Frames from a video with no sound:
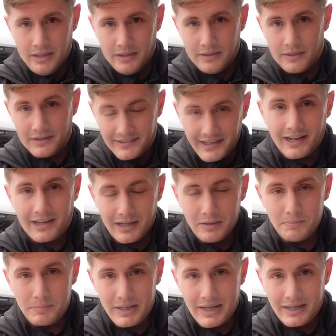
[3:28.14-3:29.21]
The
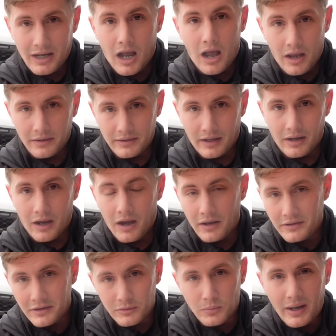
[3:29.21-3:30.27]
second being Honda.
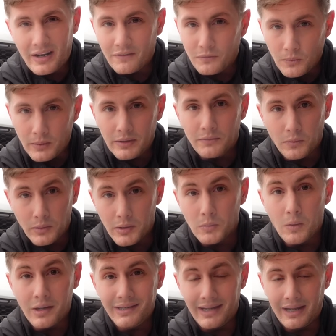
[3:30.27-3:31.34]
Honda's right at
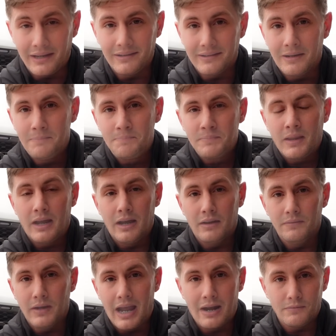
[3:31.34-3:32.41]
41 days
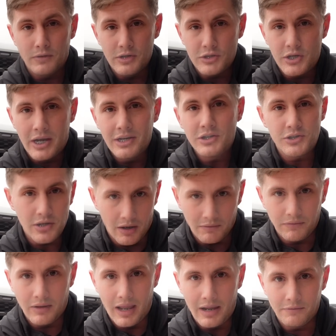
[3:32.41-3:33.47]
of average
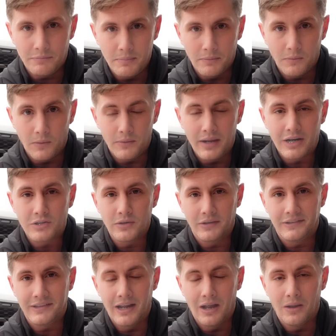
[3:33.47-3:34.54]
shelf life before they actually
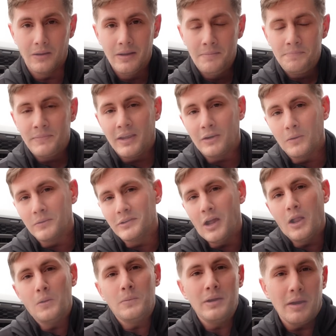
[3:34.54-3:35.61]
sell. It goes
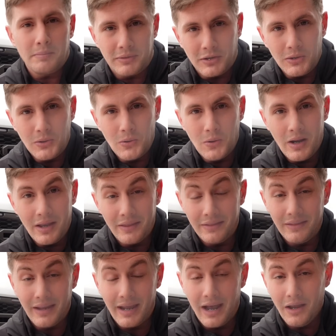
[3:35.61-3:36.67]
all the way up to
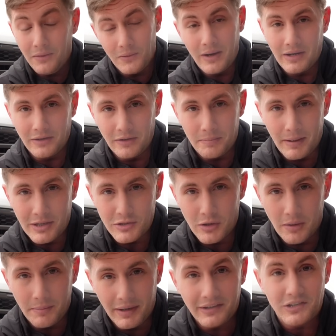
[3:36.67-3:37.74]
the other end of the
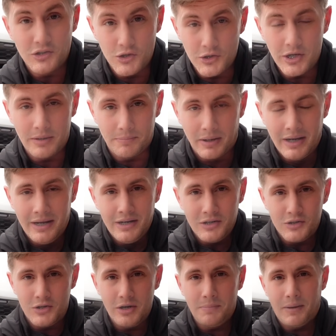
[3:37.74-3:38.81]
pendulum, and that's Jeep.
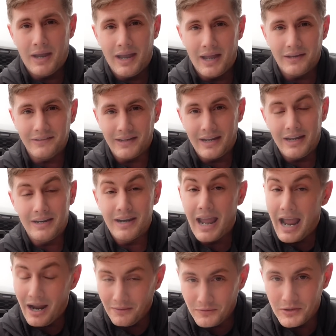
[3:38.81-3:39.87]
Jeep has an
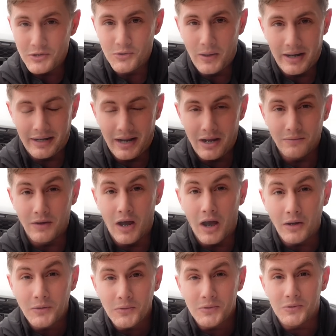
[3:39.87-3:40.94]
average right now of
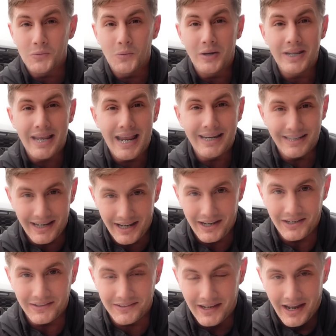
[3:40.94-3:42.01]
128
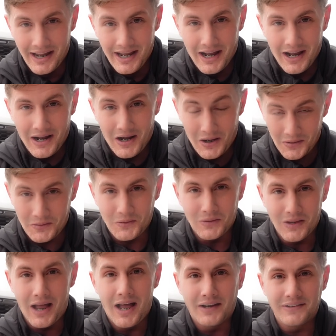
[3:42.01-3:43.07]
days on their
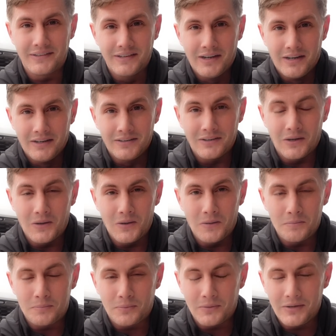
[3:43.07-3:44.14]
lots. So
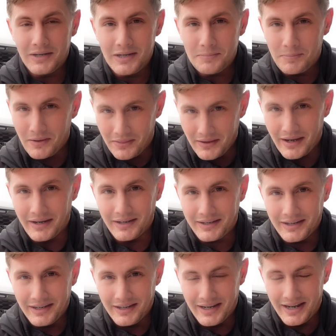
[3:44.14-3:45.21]
pretty
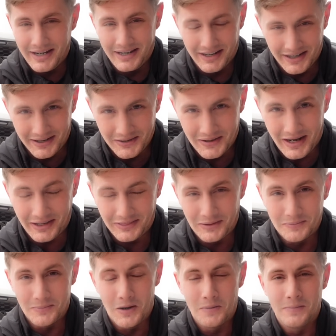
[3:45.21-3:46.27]
pathetic at the
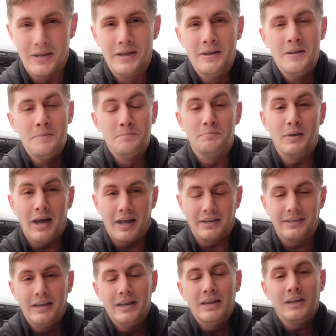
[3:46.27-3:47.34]
moment,
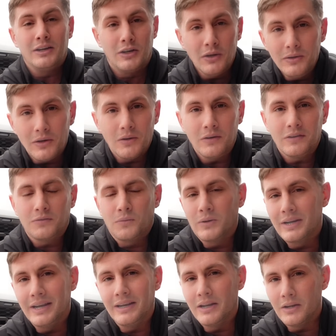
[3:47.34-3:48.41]
but good news for
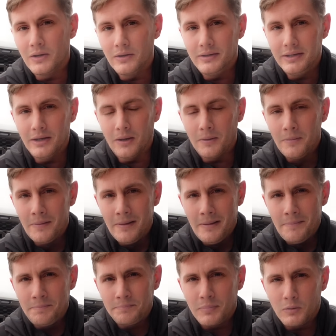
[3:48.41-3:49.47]
getting a good deal.
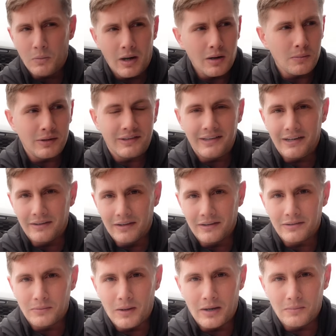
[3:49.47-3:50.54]
But why are we seeing
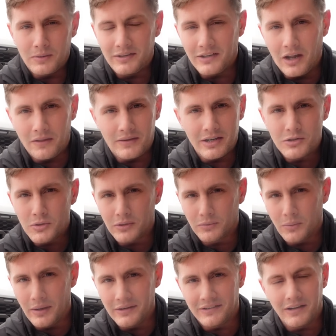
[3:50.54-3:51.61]
this, right? We saw the interest
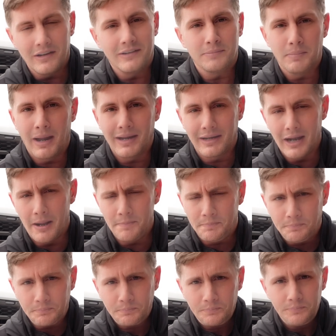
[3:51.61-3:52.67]
rates spike
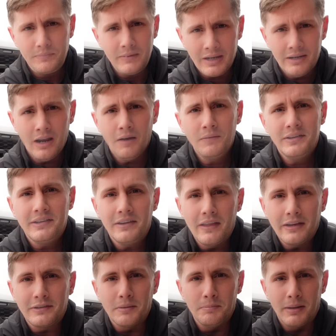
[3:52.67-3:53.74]
up, and obviously
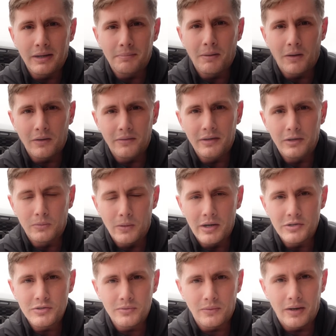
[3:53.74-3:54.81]
that's a big part of the
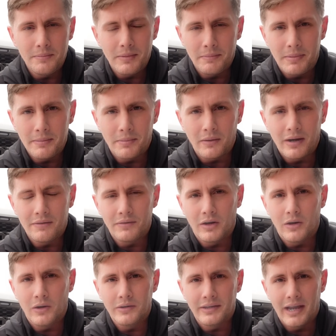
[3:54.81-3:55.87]
equation, right? I mean, people are having a
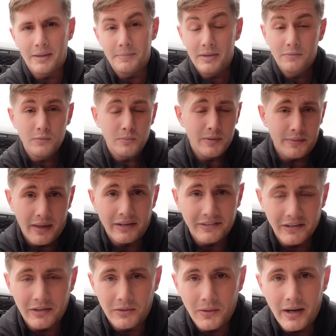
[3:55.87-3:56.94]
hard time, even with
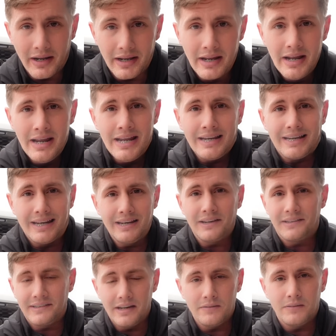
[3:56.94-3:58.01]
excellent credit, getting
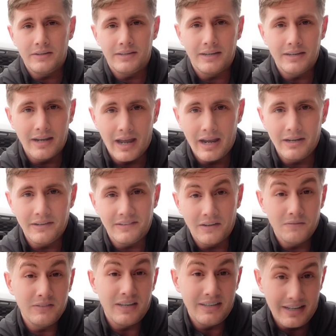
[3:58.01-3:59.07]
7 to
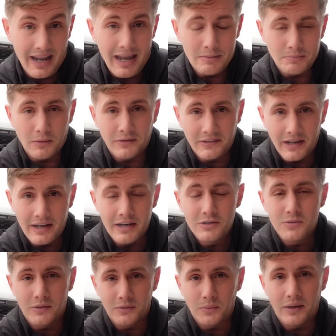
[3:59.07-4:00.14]
10%
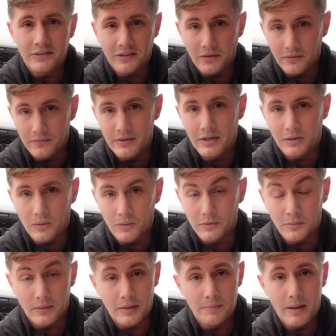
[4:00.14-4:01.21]
interest rates on their vehicles
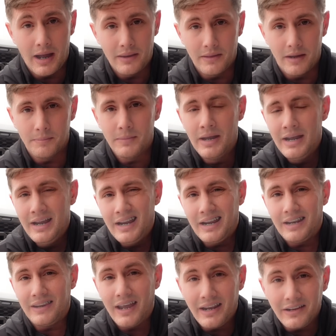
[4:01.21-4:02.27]
when they buy them.
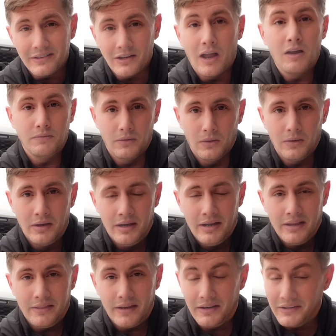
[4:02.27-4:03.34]
And that is awful.
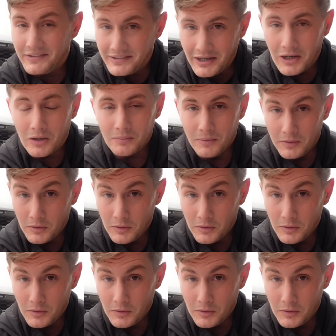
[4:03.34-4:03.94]
That is terrible.